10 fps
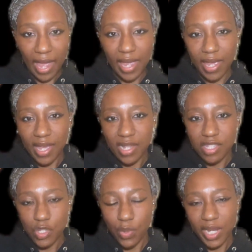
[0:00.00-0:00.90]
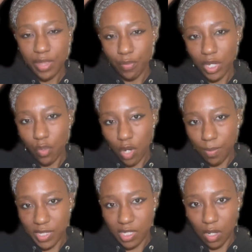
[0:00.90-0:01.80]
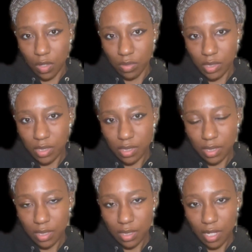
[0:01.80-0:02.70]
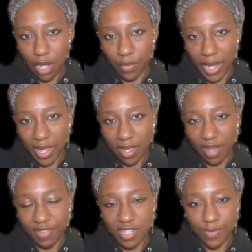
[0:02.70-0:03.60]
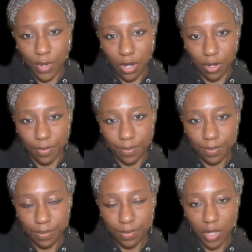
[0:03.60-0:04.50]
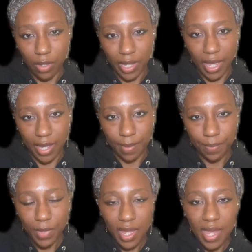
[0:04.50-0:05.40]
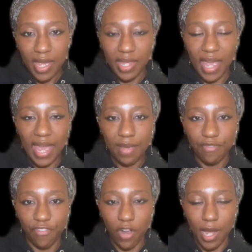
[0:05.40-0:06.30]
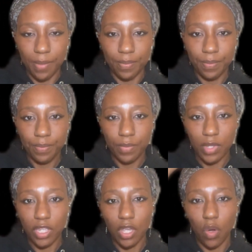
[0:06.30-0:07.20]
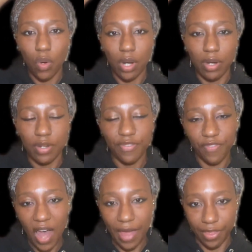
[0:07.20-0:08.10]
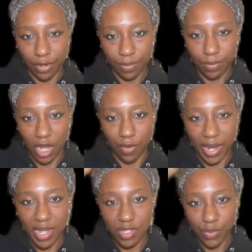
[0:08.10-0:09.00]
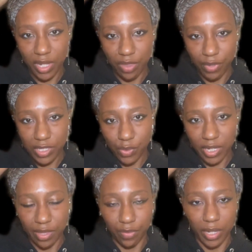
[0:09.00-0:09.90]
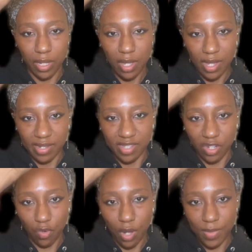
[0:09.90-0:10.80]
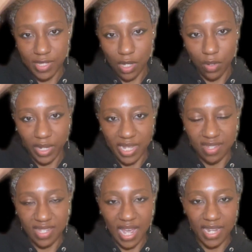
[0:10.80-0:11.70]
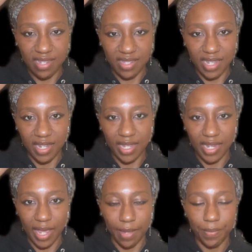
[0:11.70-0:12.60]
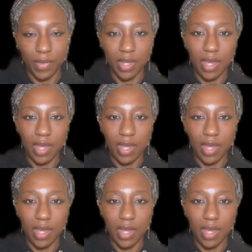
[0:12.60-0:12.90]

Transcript: And 23 chromosomes, all right, of the sperm, okay, came from your father. All right. 23, 23. It's the chromosome, inside is the DNA.